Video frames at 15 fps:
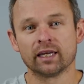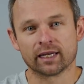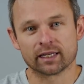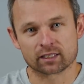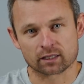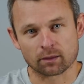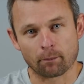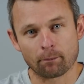
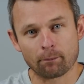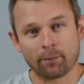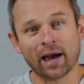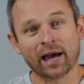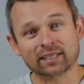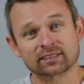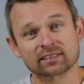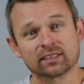into the
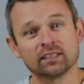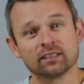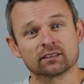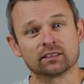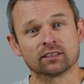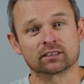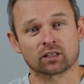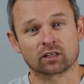back
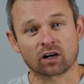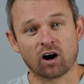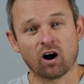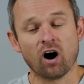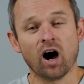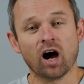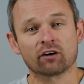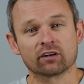cylinders on a
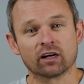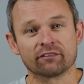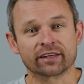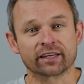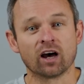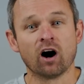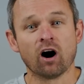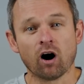high
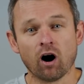revving,